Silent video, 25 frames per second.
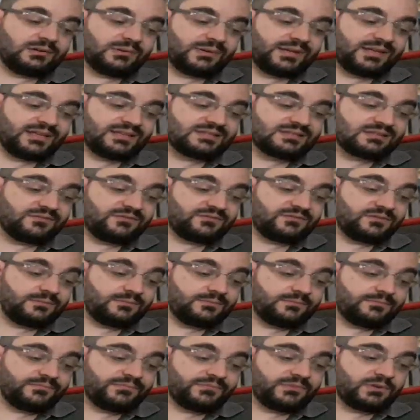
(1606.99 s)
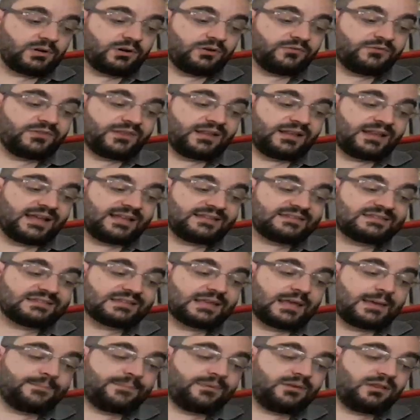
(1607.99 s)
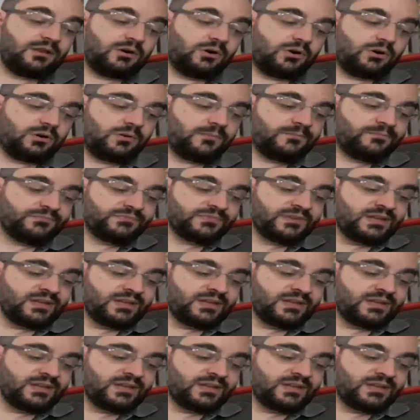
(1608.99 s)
greens of the landscape below.